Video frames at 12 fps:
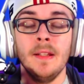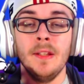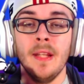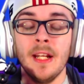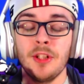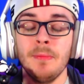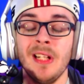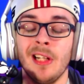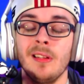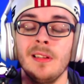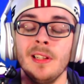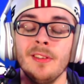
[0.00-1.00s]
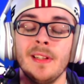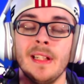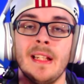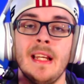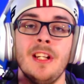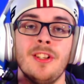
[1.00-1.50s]
that should be a clear
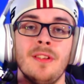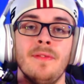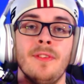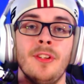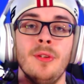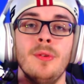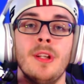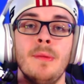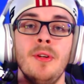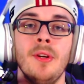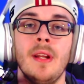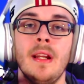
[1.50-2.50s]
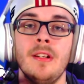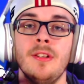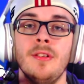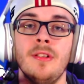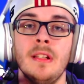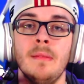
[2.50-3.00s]
indication for you to communicate to
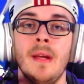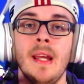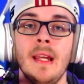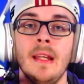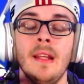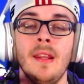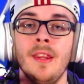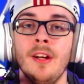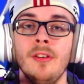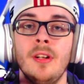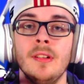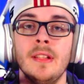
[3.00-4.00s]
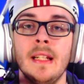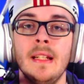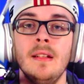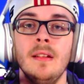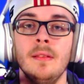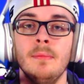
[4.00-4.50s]
your team, hey, they're all
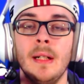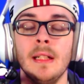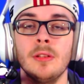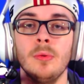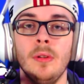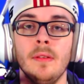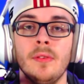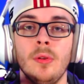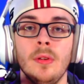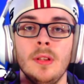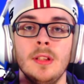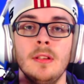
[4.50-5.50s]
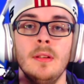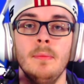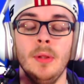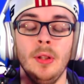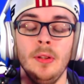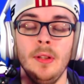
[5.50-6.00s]
dead, -1 of course,
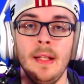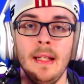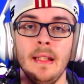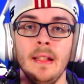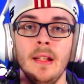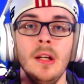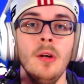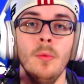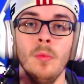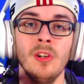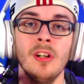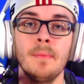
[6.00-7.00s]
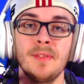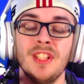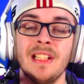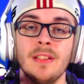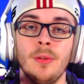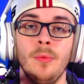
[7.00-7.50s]
but hey, we're up
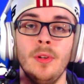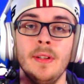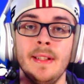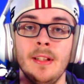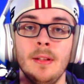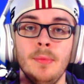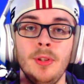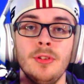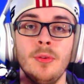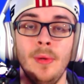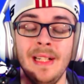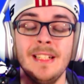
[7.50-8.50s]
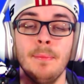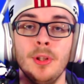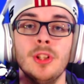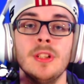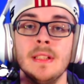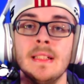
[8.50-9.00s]
6-1 in numbers. We need to
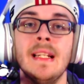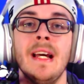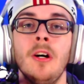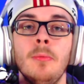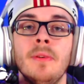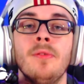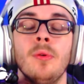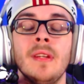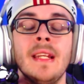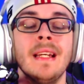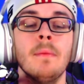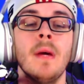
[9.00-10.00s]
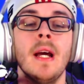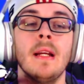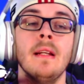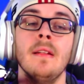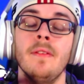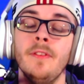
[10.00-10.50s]
push this now before they get back
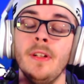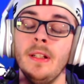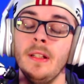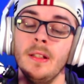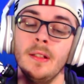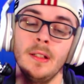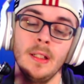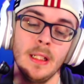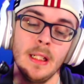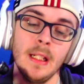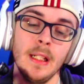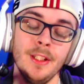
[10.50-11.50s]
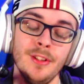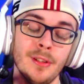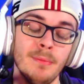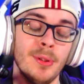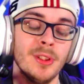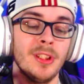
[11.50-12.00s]
into the fight. You can
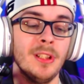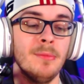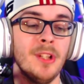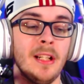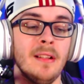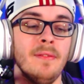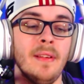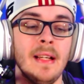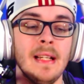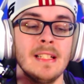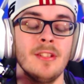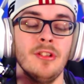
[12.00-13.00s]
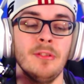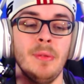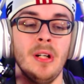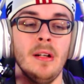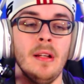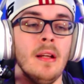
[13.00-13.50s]
push the objective as they're
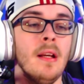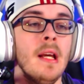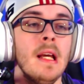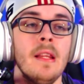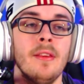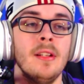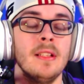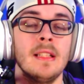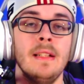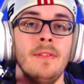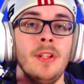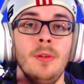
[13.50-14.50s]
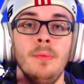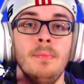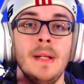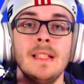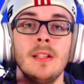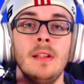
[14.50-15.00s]
spawning, thus giving you
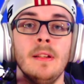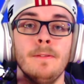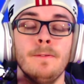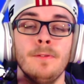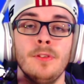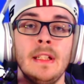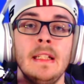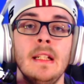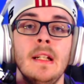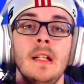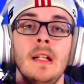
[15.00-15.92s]
basically a free